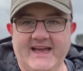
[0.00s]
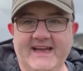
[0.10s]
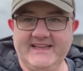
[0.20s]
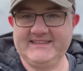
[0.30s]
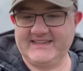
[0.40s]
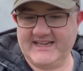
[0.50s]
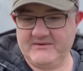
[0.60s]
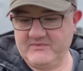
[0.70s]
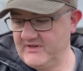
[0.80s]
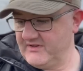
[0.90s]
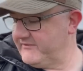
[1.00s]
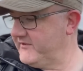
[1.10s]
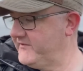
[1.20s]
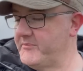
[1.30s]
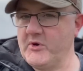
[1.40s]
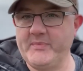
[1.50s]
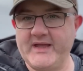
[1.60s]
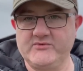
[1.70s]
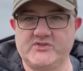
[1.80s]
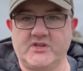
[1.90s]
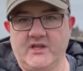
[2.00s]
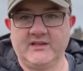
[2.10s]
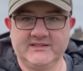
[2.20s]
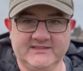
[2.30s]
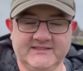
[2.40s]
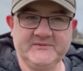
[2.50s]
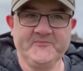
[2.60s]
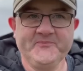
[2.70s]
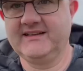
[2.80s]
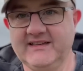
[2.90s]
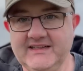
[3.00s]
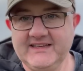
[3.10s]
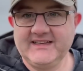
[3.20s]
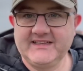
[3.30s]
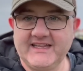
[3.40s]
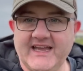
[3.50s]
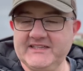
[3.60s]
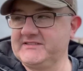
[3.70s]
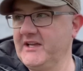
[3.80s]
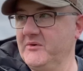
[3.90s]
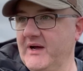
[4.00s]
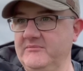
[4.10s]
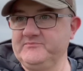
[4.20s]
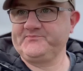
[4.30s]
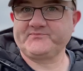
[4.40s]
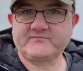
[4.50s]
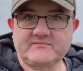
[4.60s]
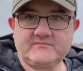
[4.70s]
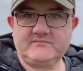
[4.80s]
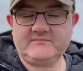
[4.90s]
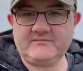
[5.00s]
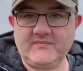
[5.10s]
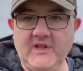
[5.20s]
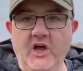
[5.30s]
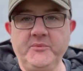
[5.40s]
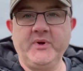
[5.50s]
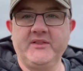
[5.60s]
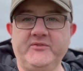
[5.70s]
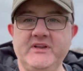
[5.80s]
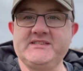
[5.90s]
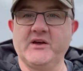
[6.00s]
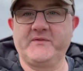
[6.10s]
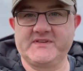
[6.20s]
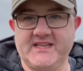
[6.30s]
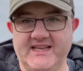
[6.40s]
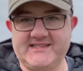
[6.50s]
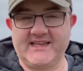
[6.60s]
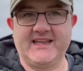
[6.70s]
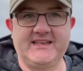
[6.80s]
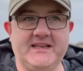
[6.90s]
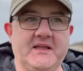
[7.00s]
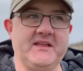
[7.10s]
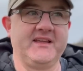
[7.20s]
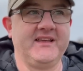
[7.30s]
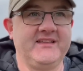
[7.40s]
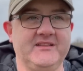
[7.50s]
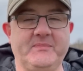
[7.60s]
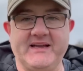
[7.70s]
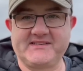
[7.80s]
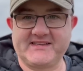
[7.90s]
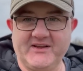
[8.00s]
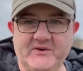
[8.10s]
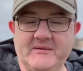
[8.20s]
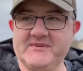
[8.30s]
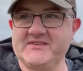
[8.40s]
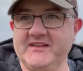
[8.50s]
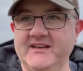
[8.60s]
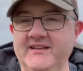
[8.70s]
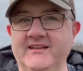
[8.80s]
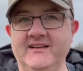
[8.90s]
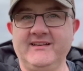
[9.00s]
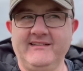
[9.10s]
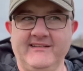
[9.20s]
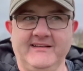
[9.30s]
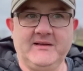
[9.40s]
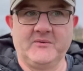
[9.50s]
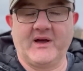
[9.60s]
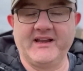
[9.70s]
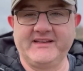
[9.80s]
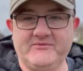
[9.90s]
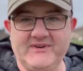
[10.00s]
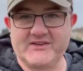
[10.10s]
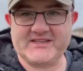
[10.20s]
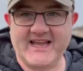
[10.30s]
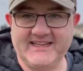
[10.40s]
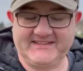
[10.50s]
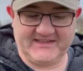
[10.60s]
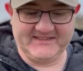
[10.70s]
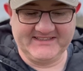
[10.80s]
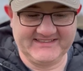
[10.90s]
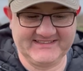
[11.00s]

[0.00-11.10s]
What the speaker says: And they're for football boots. Yeah, so I'd put three selfie sticks in the basket on Amazon. And I didn't realise I had done.